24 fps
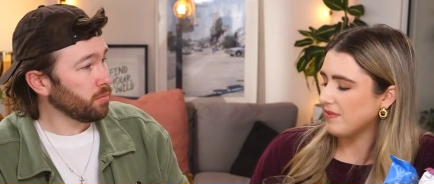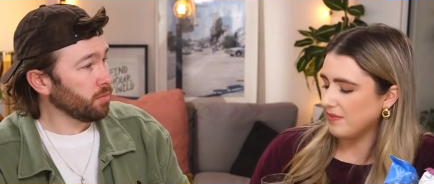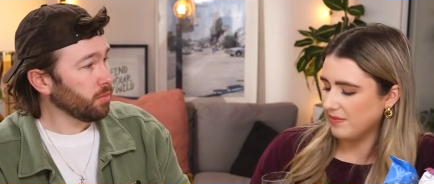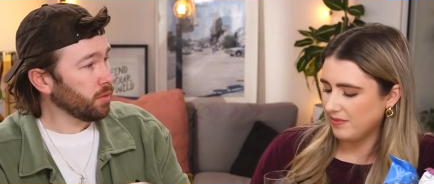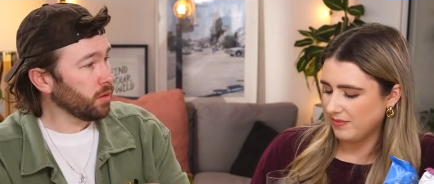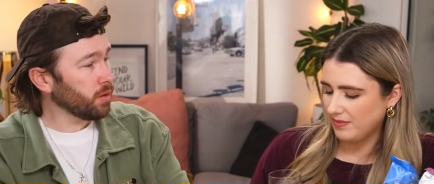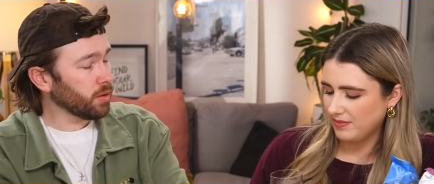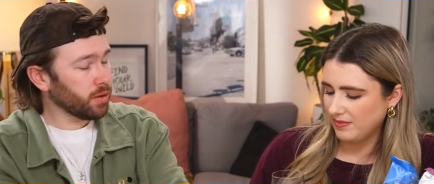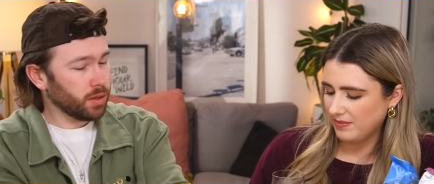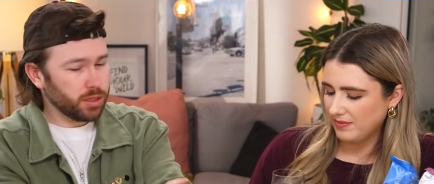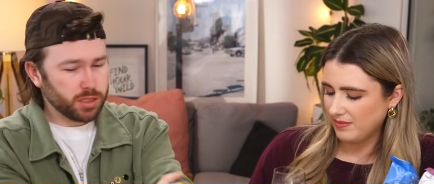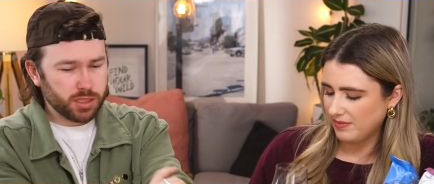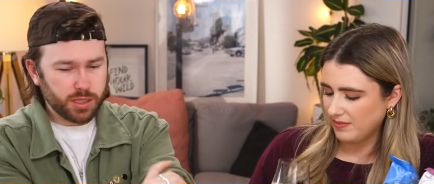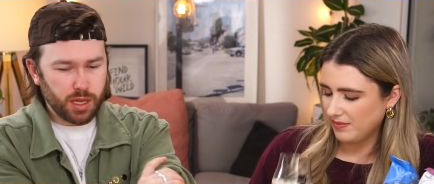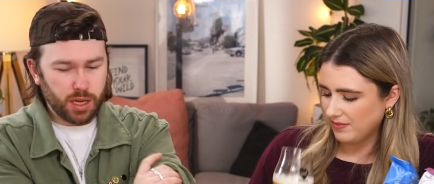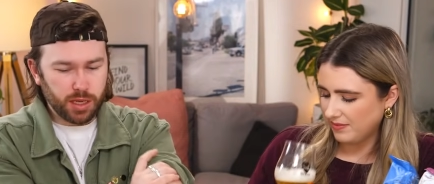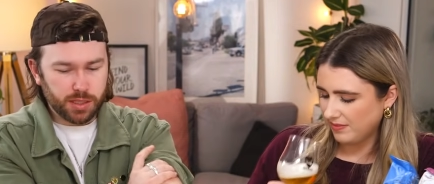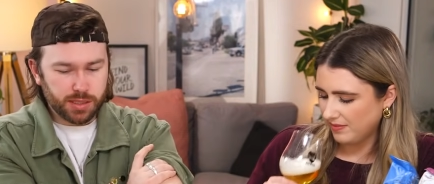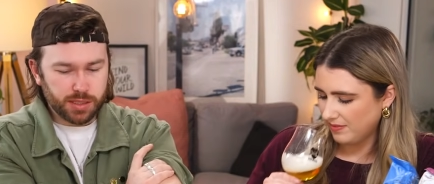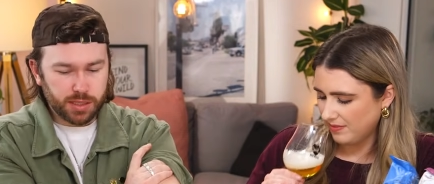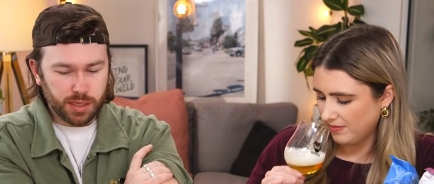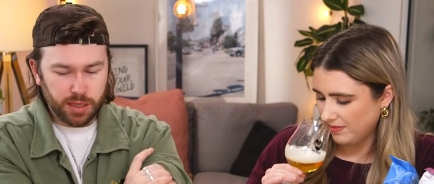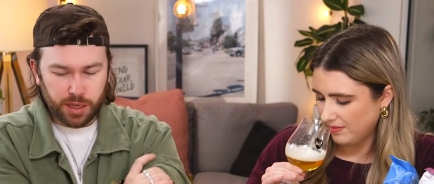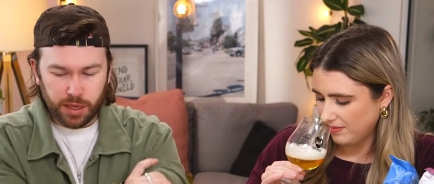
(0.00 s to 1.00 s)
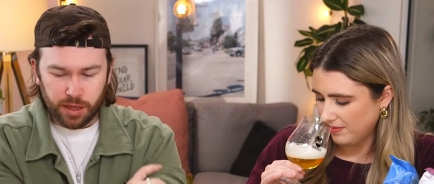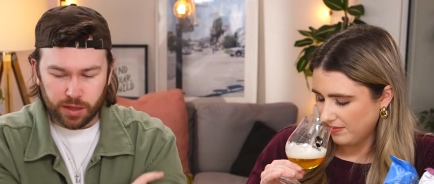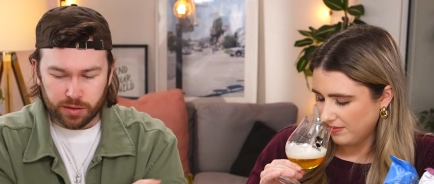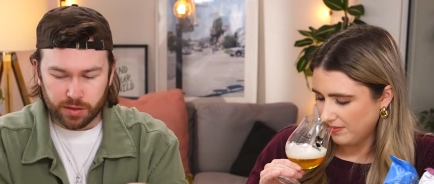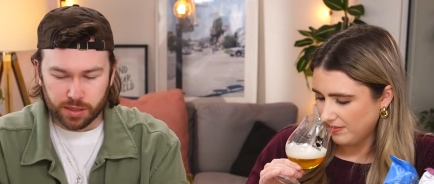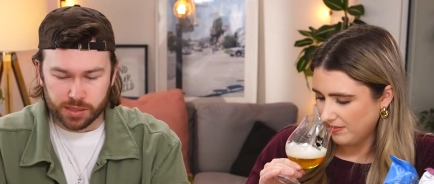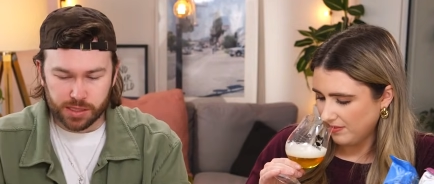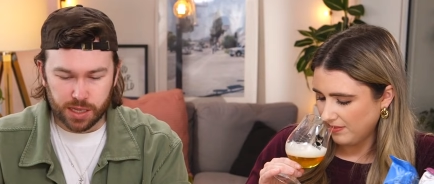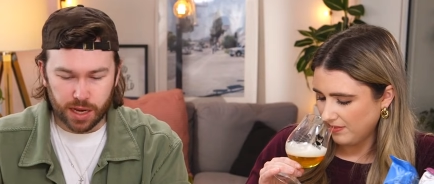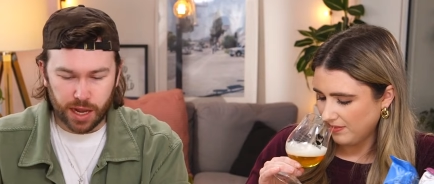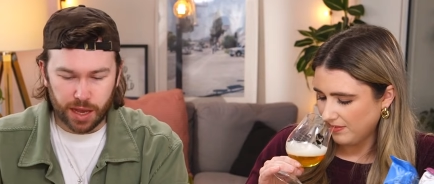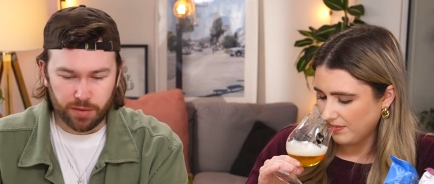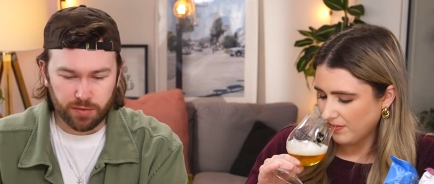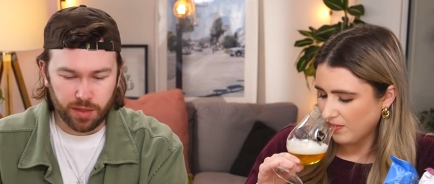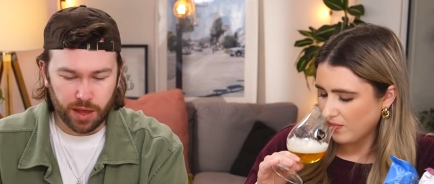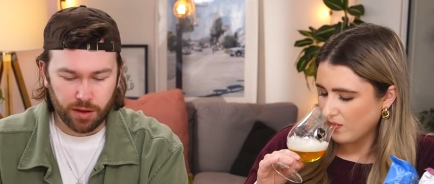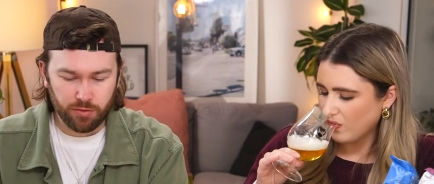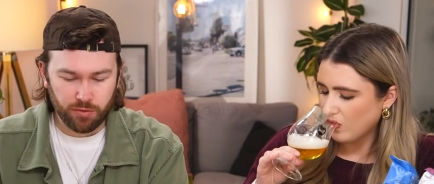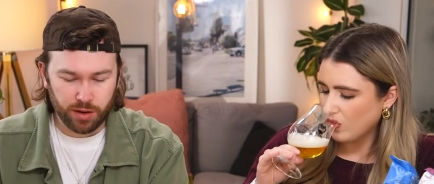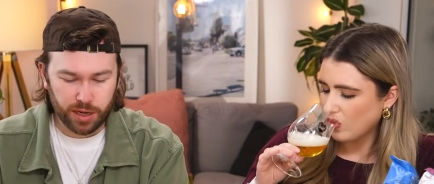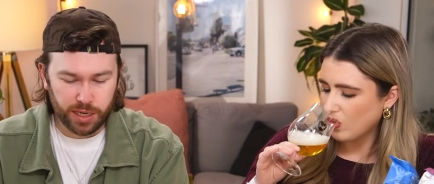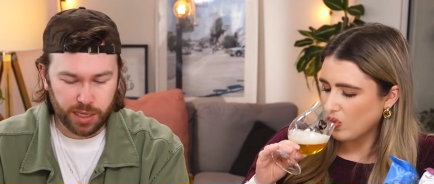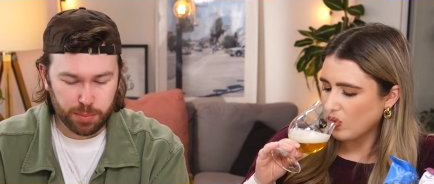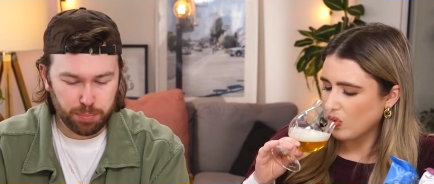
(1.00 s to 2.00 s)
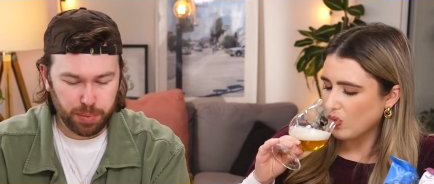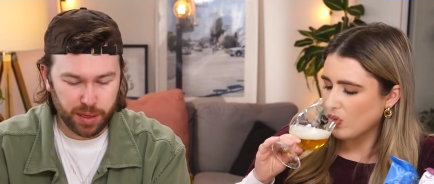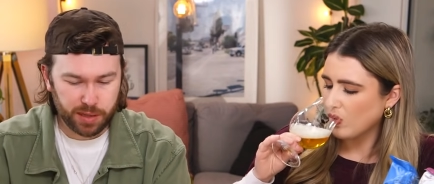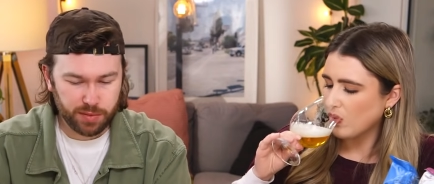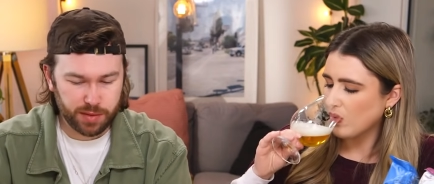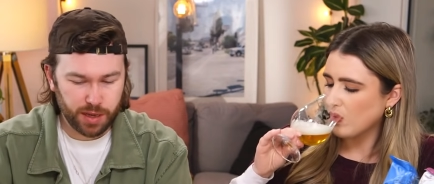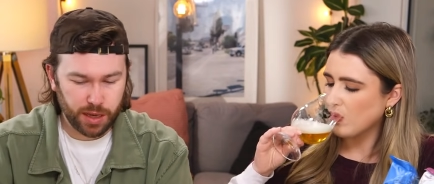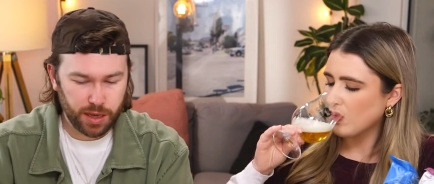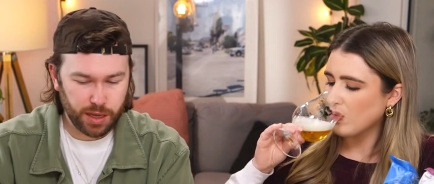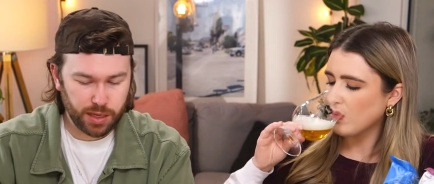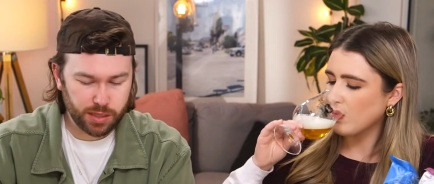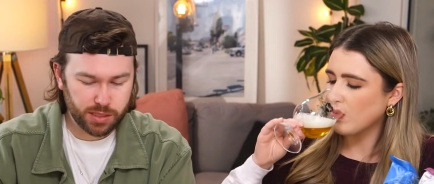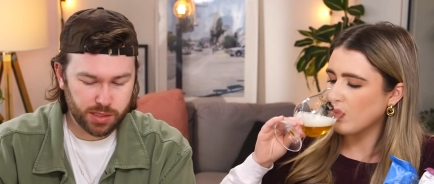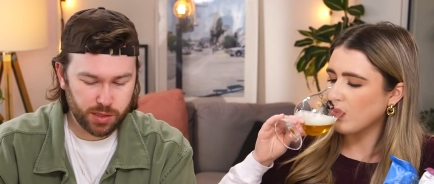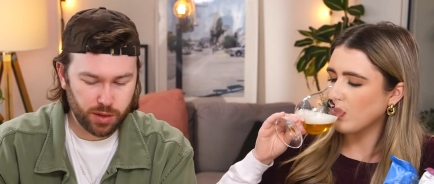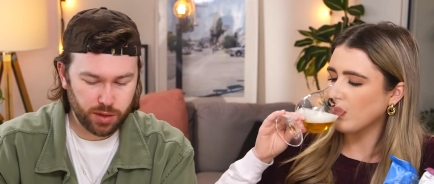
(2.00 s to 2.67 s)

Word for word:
Speaker 1: Mm, that's nice. Doesn't have that really bitter hit,